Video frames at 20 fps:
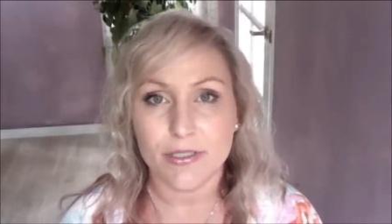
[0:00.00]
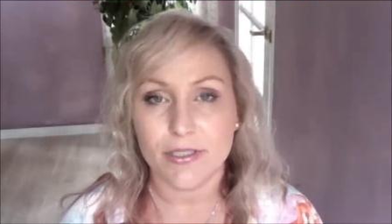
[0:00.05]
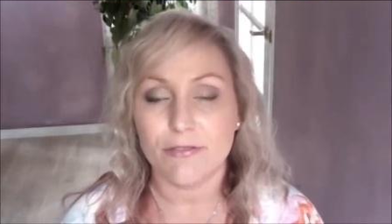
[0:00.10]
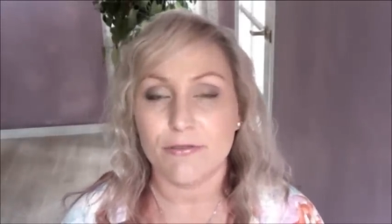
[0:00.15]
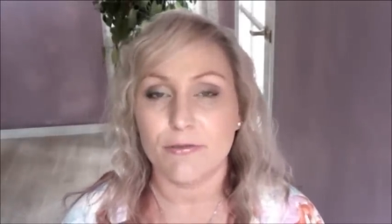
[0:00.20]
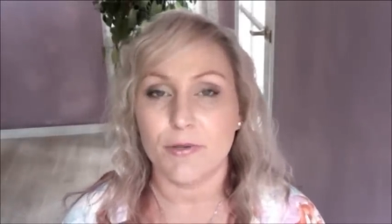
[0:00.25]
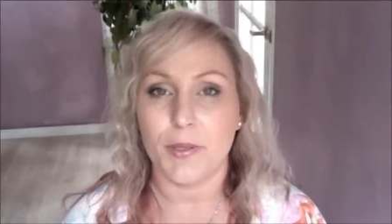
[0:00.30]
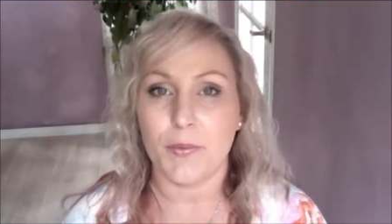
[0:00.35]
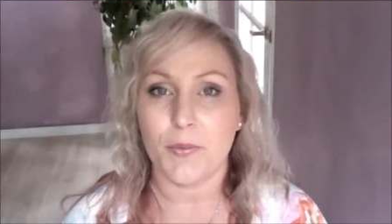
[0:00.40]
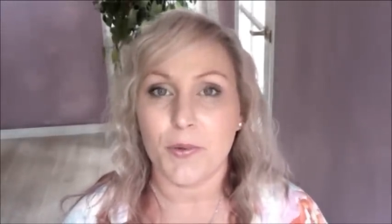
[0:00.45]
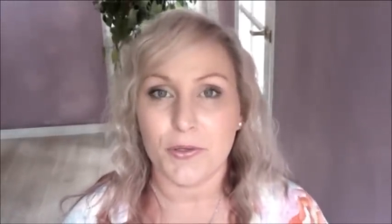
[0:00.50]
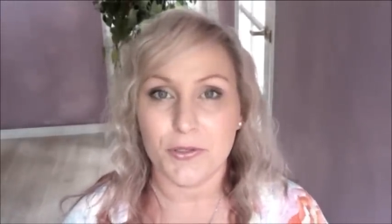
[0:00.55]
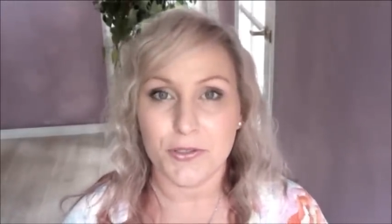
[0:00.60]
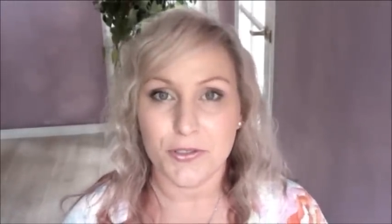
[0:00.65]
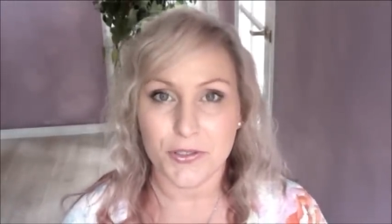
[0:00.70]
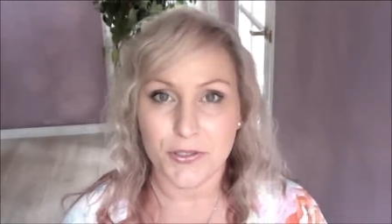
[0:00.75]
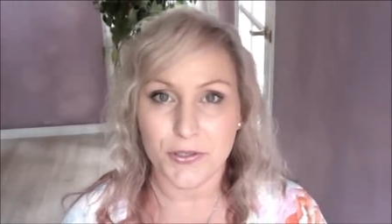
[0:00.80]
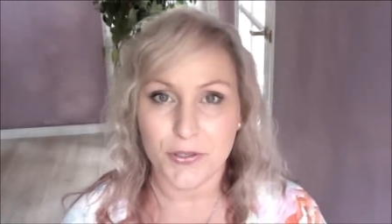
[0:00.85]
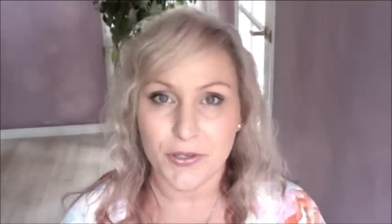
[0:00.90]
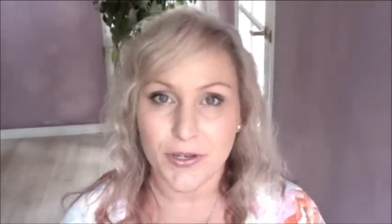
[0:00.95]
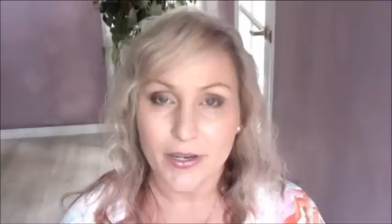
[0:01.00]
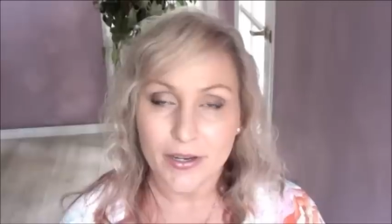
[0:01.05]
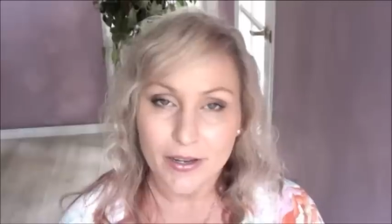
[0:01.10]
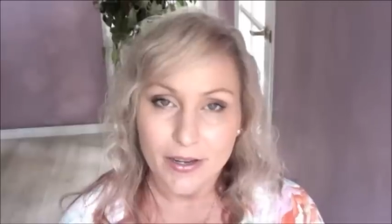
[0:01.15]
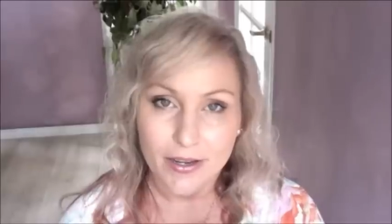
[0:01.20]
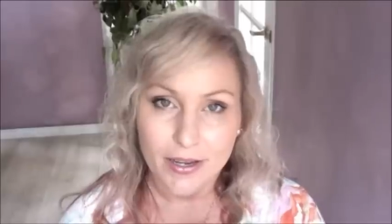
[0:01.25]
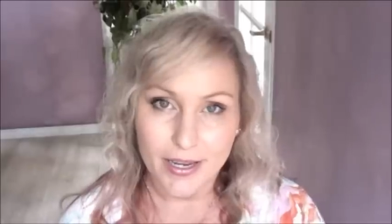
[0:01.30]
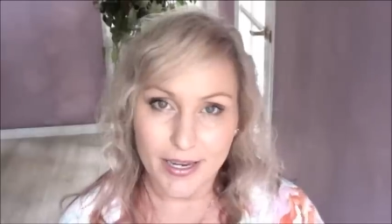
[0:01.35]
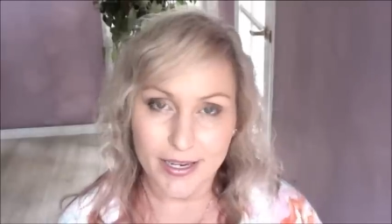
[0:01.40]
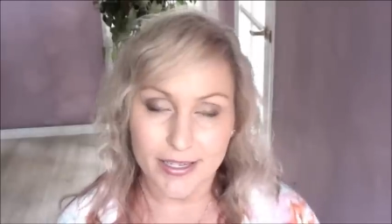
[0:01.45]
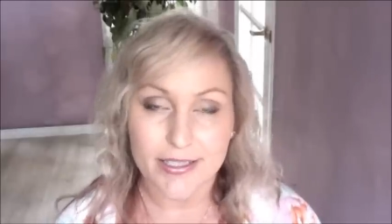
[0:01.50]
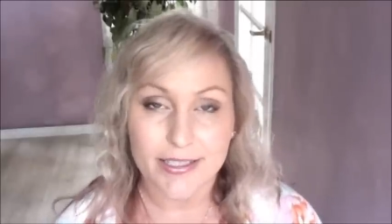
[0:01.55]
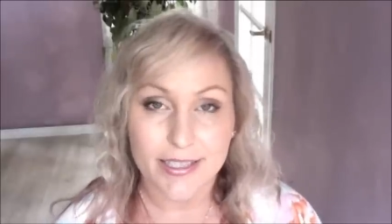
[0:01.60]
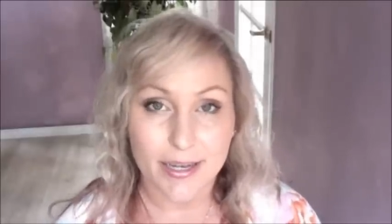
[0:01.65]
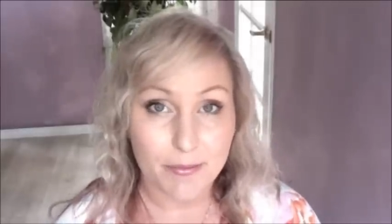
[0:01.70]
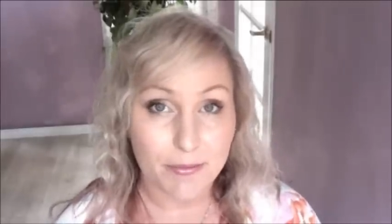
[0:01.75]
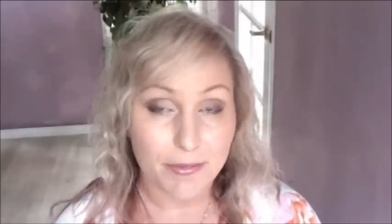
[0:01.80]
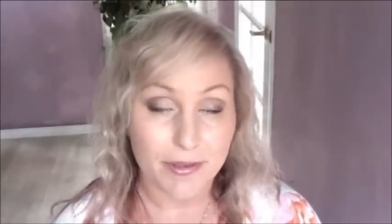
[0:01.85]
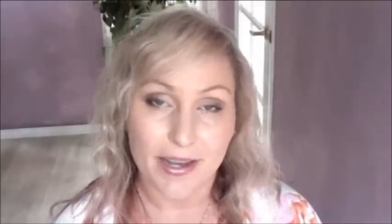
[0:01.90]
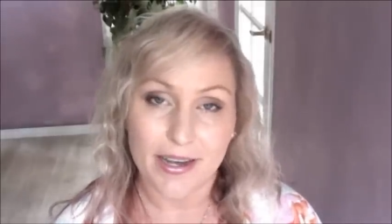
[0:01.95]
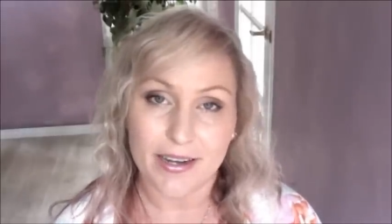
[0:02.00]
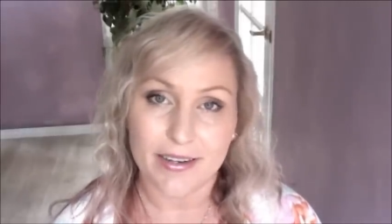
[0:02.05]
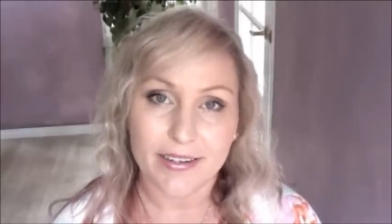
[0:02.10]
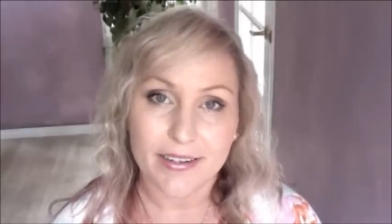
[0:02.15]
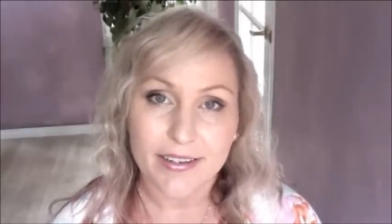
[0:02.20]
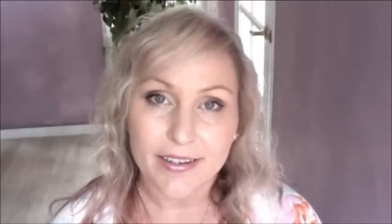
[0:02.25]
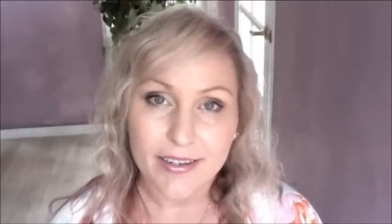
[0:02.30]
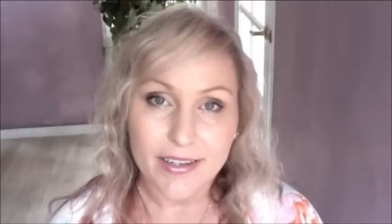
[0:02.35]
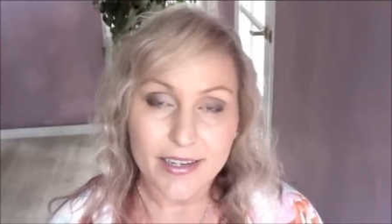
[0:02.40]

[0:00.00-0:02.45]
if we want to accept that